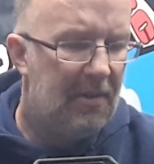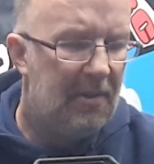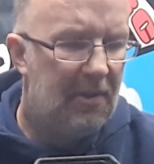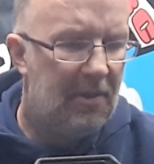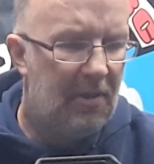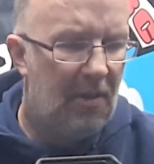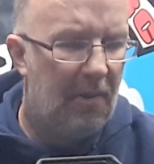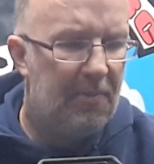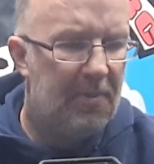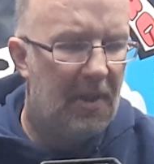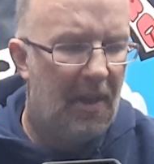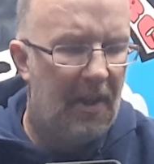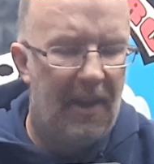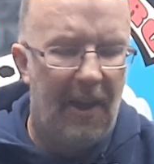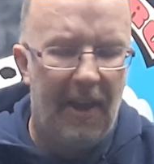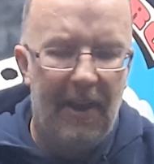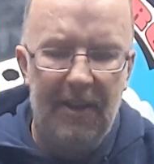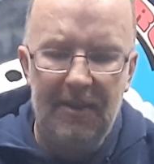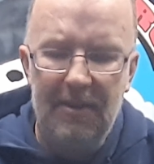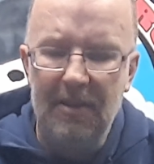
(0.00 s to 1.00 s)
jobs I
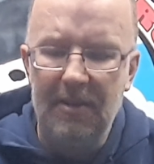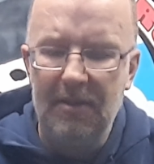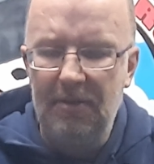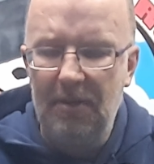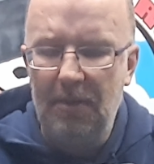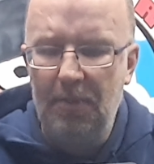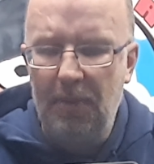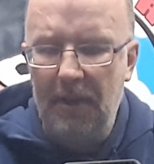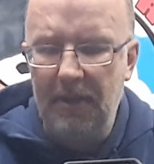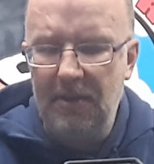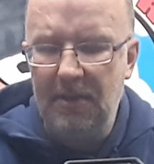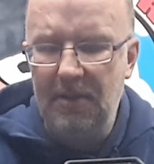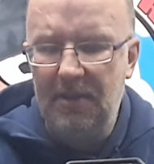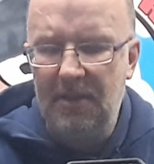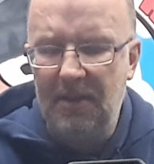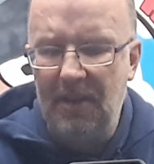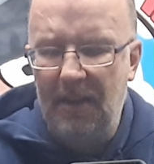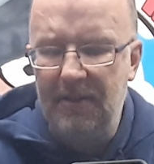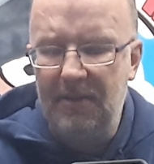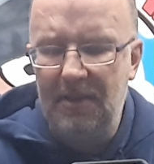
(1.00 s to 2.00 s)
hate is replacing
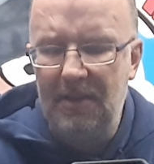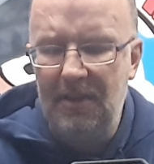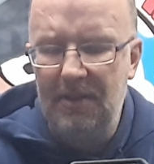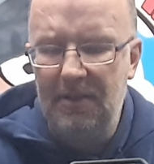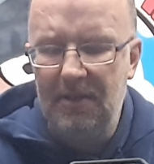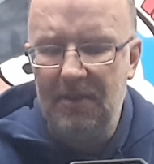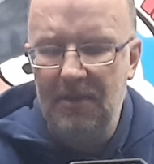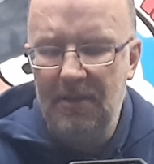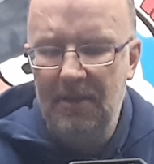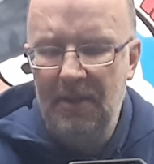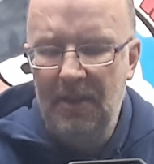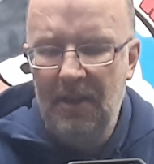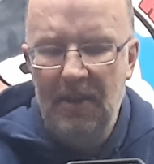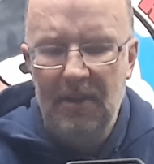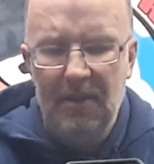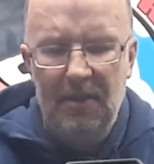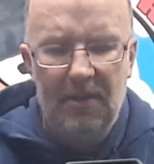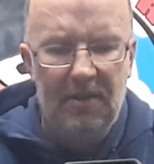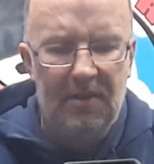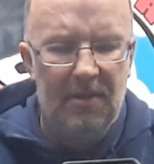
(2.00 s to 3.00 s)
chassis,
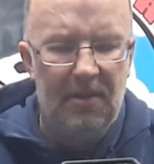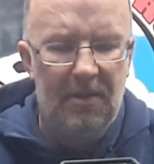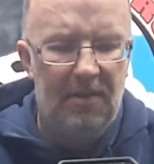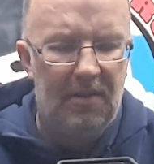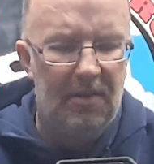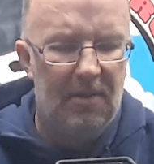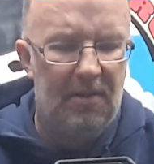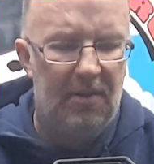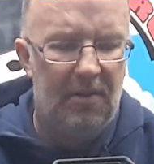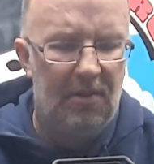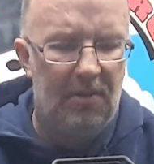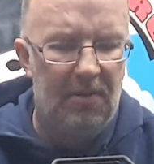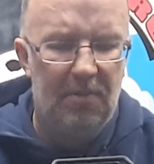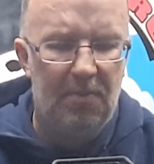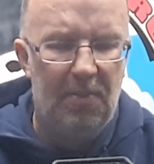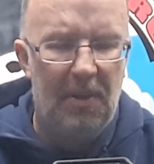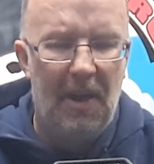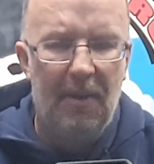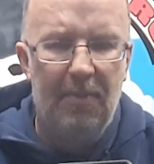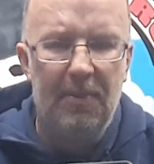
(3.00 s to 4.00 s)
because it just shouldn't
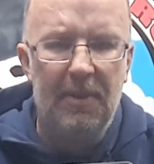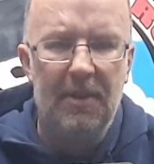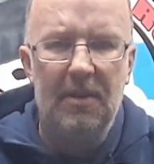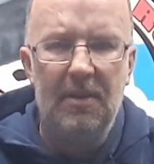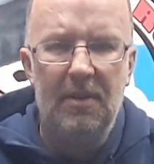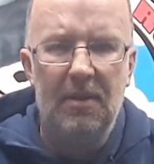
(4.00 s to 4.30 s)
be happening.